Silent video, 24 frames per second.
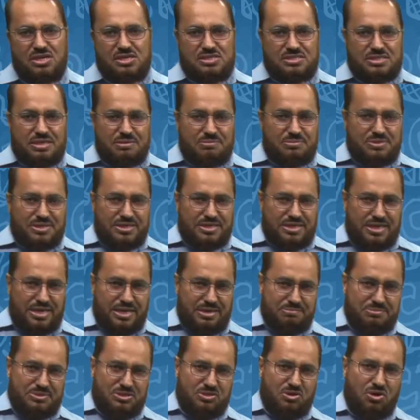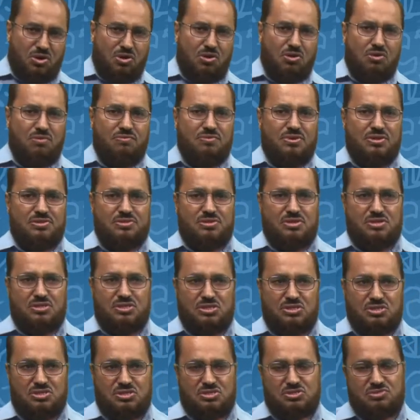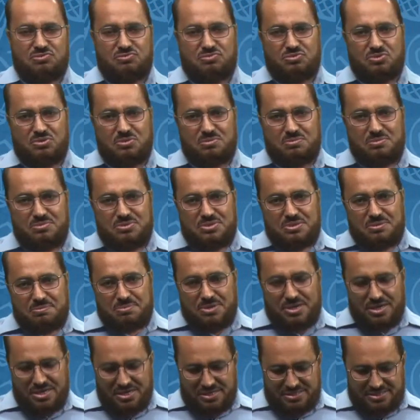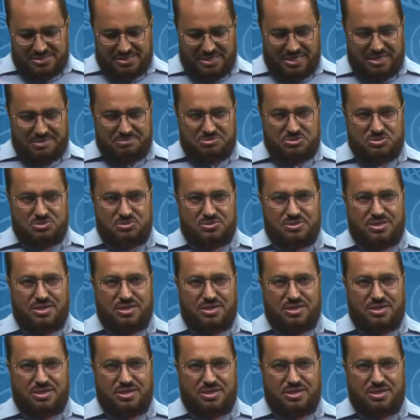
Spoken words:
Something happened over the years from the past up to